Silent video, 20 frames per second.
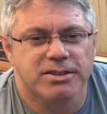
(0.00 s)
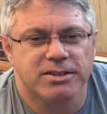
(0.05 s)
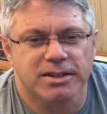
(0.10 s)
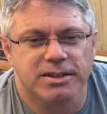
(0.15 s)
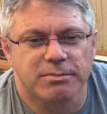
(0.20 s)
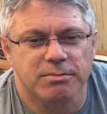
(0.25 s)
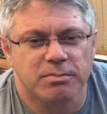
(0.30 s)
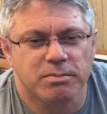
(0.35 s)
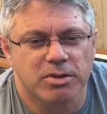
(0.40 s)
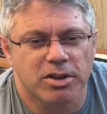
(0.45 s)

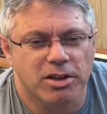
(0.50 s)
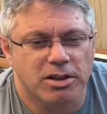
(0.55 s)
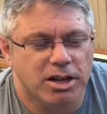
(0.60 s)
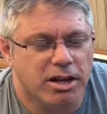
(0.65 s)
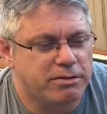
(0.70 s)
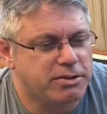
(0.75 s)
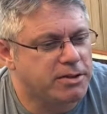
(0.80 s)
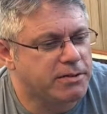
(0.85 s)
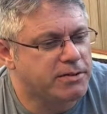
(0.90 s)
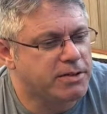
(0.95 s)
and the
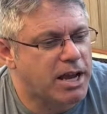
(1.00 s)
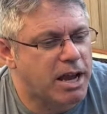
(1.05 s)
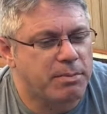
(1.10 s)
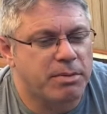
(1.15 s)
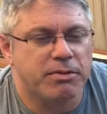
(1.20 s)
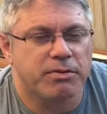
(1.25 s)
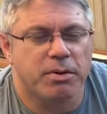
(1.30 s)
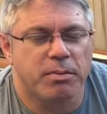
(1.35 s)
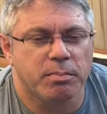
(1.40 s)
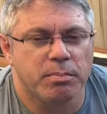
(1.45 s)
gloves have saved me
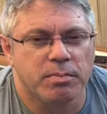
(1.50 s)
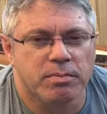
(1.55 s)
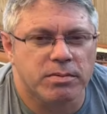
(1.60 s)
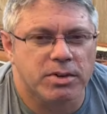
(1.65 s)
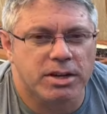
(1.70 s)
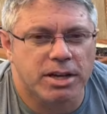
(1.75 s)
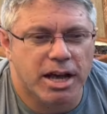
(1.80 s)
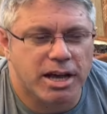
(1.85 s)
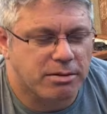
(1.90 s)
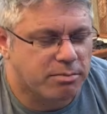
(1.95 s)
from
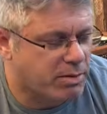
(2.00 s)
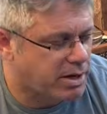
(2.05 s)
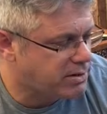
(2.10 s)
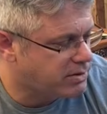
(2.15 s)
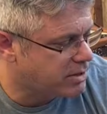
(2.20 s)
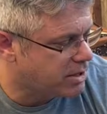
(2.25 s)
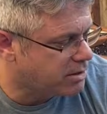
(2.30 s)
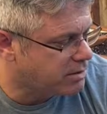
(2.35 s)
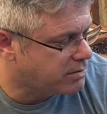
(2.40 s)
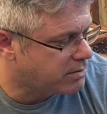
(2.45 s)
cutting
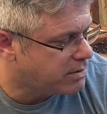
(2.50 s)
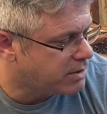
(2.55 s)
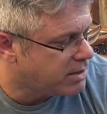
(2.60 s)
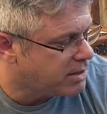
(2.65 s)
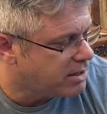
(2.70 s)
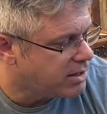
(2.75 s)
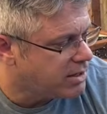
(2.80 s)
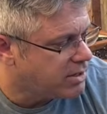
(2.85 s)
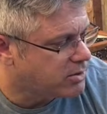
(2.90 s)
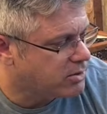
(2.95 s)
myself.
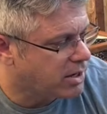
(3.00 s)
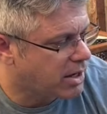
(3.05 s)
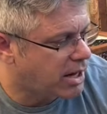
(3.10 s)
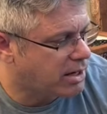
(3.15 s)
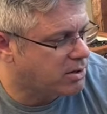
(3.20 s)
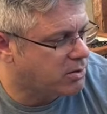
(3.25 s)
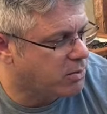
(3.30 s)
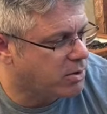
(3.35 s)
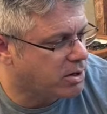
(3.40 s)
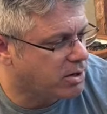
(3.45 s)
So I like
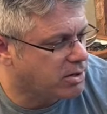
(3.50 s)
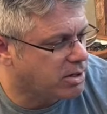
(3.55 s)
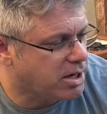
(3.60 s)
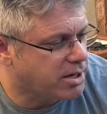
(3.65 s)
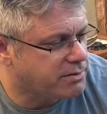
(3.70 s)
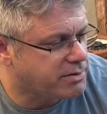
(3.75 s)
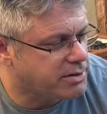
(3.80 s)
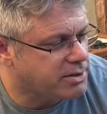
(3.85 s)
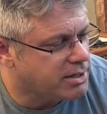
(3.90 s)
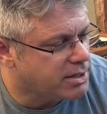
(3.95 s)
to wear
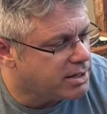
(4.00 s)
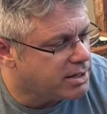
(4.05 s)
gloves.